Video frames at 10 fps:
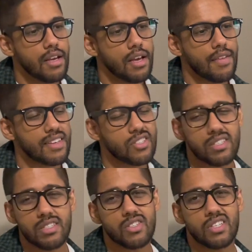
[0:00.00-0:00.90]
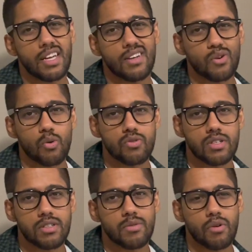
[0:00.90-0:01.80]
And that's just because it's getting
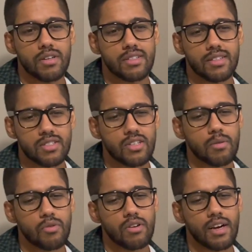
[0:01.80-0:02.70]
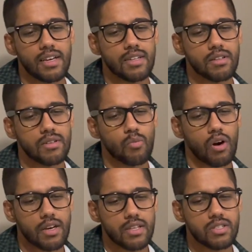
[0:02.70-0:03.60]
colder, whereas in the summer I could
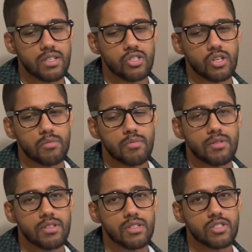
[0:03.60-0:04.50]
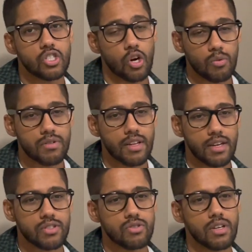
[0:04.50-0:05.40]
walk into the gym, start with an
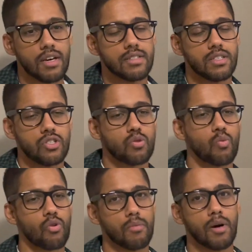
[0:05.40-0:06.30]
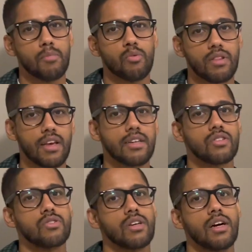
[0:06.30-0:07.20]
exercise and just warm up with the
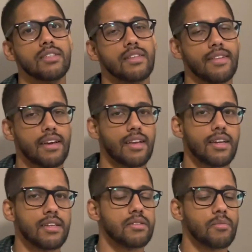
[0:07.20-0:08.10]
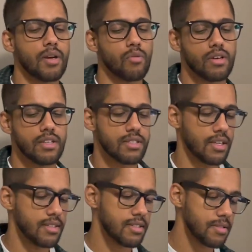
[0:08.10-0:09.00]
exercise and then get into my working
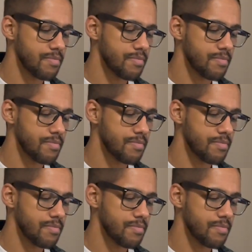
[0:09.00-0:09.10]
sets.